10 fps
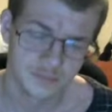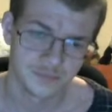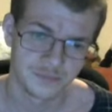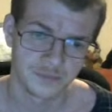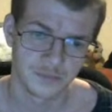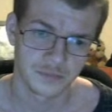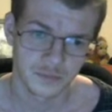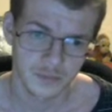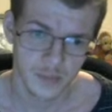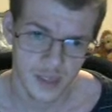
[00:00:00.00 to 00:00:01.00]

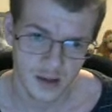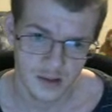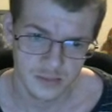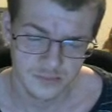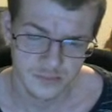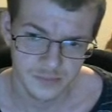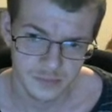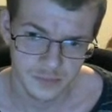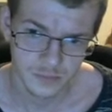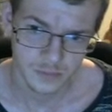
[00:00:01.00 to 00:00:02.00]
Alex Telles.
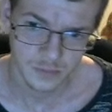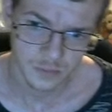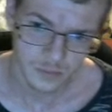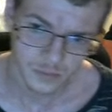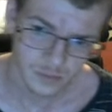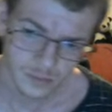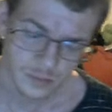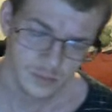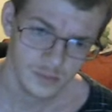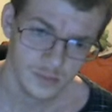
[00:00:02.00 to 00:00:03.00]
Nemanja
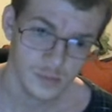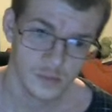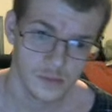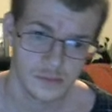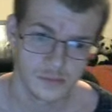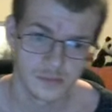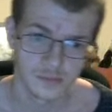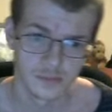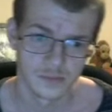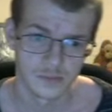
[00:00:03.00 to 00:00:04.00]
Matic
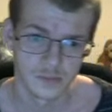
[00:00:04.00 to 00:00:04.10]
suffered